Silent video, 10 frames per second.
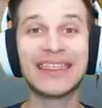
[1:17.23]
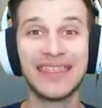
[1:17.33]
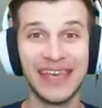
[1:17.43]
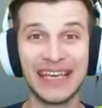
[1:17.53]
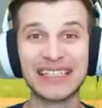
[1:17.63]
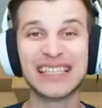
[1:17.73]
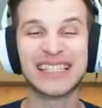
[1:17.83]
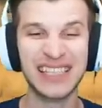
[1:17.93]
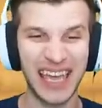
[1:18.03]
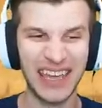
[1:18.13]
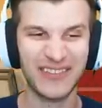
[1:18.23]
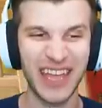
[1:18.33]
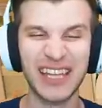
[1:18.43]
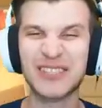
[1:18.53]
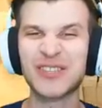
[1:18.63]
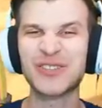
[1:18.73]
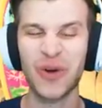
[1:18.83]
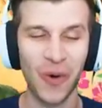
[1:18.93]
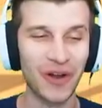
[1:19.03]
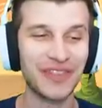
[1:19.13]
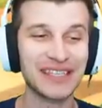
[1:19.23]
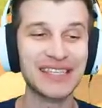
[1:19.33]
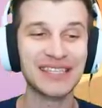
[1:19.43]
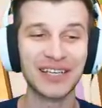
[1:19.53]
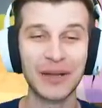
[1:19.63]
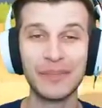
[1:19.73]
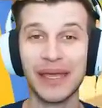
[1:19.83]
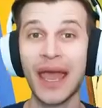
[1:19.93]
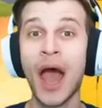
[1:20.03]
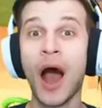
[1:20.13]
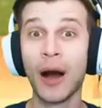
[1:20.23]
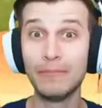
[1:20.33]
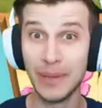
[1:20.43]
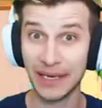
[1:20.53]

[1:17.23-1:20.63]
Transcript: things saved and stored. This is going to be a big